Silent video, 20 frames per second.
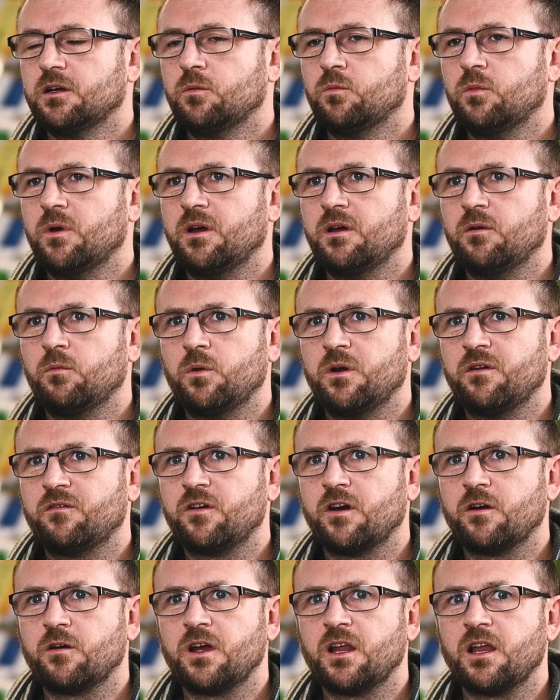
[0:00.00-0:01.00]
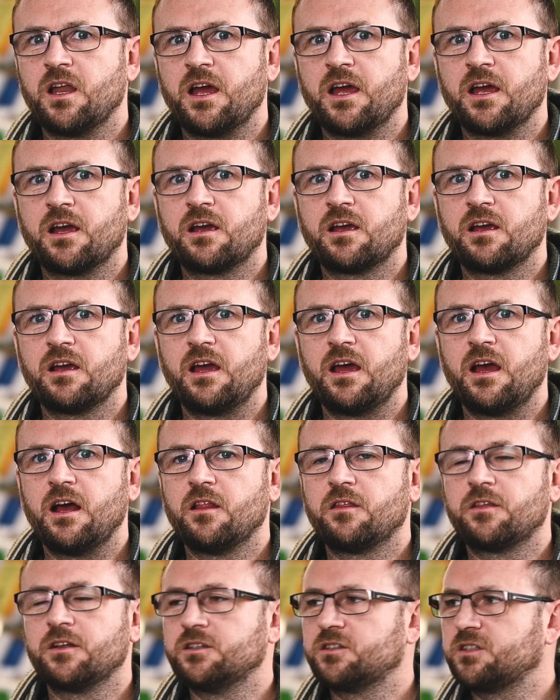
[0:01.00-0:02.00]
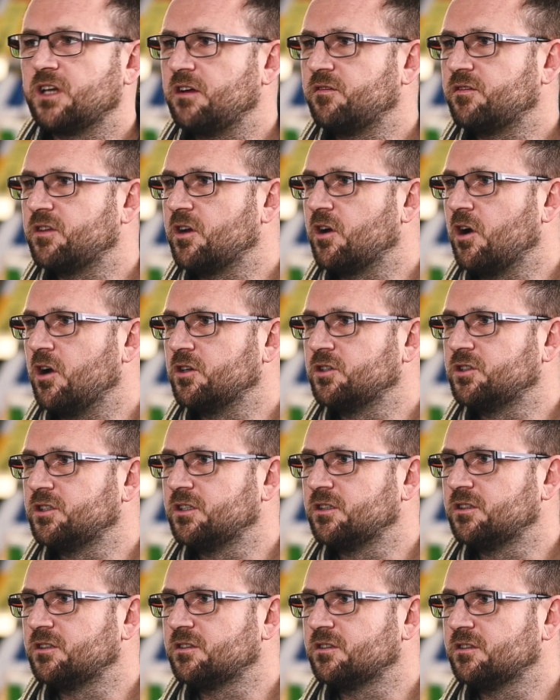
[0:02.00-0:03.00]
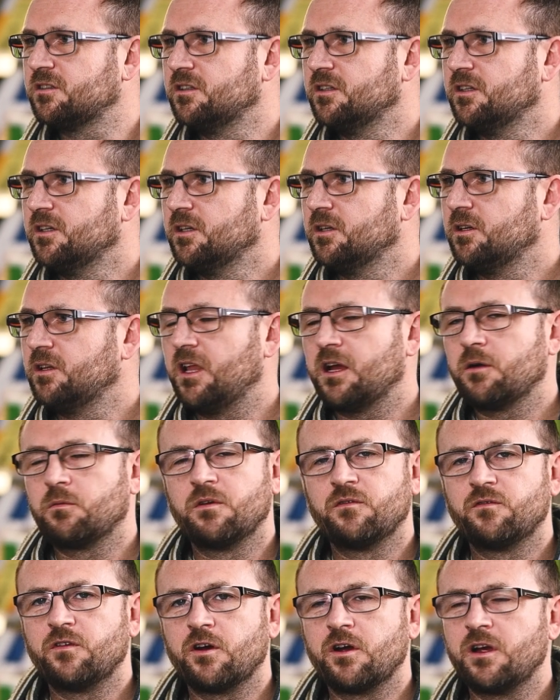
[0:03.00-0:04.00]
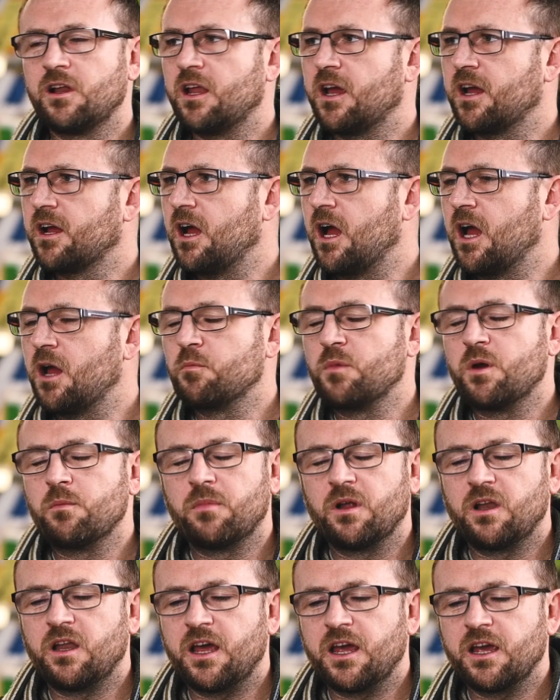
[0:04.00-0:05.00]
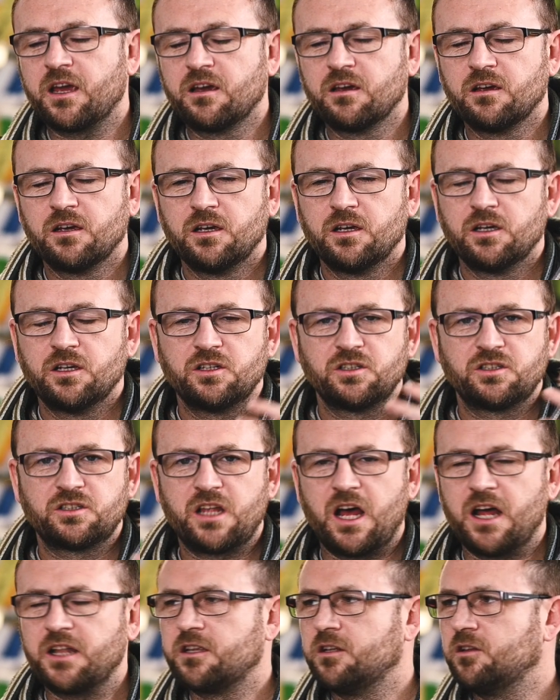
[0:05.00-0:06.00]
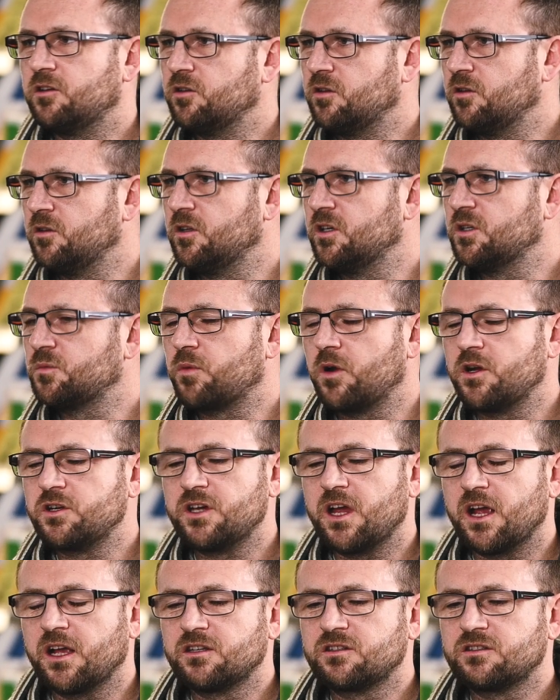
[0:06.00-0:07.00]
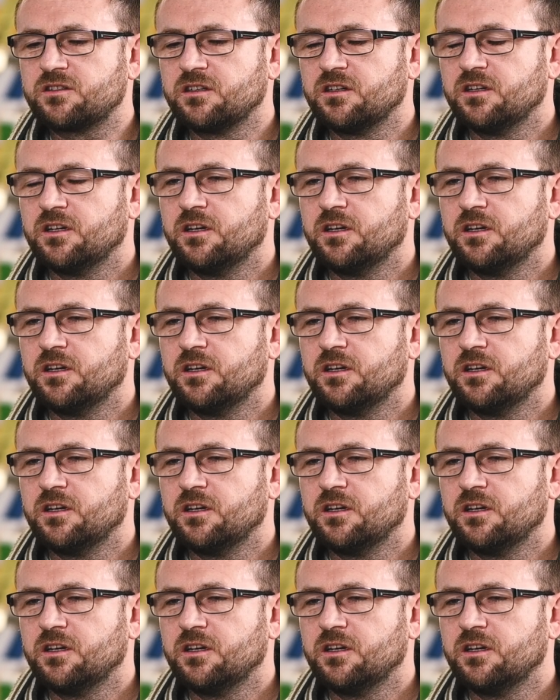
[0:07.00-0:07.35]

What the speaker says: we're very like health and safety conscious. Mm. Like, we're very like, I remember like starting to do these projects,